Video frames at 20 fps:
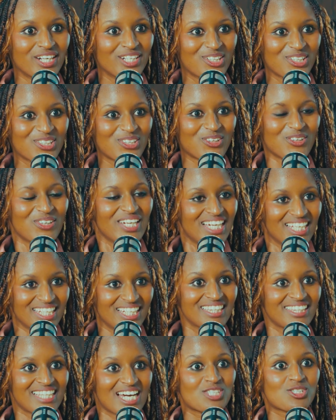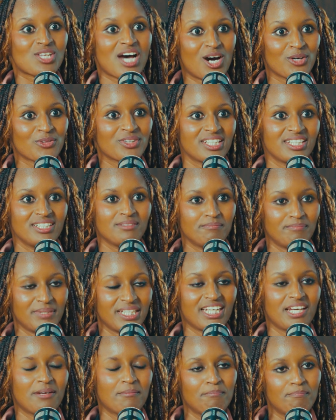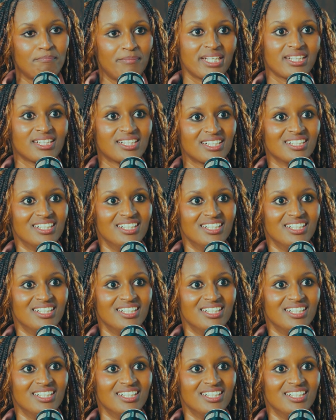you know, and then that's how they became big.